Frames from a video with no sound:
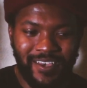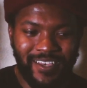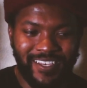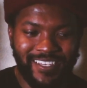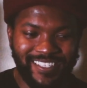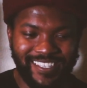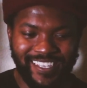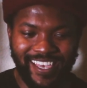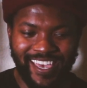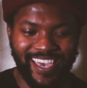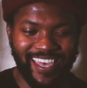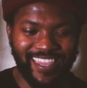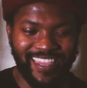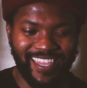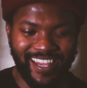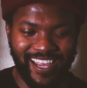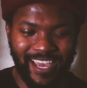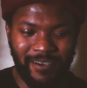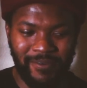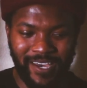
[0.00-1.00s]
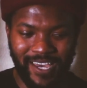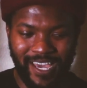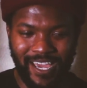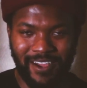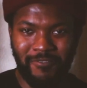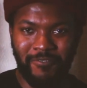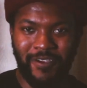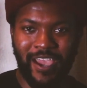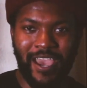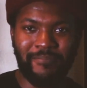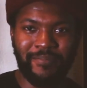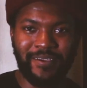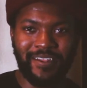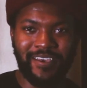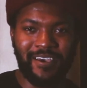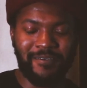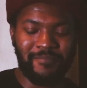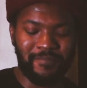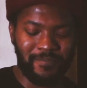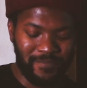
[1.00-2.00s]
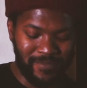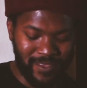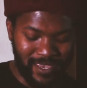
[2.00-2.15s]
saying that I gotta wrap it up.